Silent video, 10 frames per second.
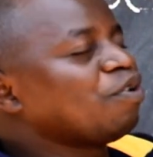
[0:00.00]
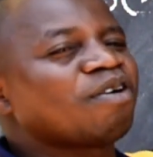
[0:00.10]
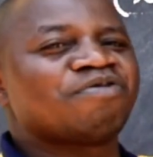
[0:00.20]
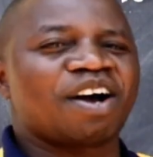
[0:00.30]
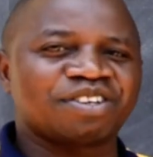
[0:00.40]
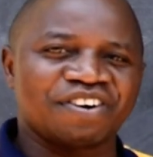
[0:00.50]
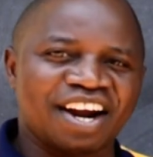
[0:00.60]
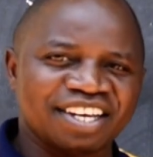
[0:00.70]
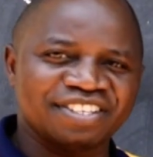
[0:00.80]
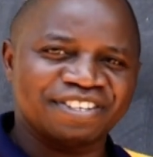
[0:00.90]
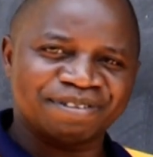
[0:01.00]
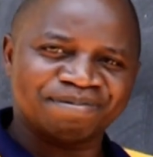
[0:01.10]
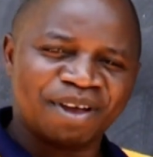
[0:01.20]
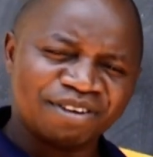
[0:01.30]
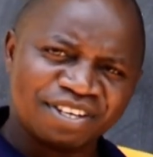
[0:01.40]
you have factorized.
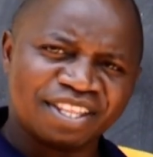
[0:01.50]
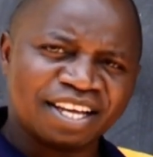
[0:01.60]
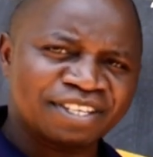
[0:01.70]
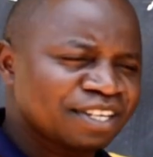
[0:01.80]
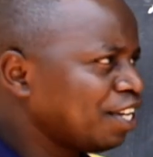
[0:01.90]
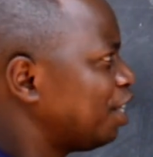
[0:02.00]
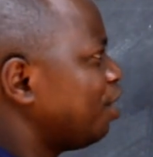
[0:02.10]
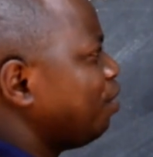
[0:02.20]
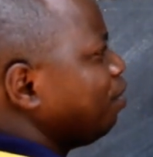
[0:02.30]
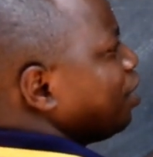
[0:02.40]
You see that? You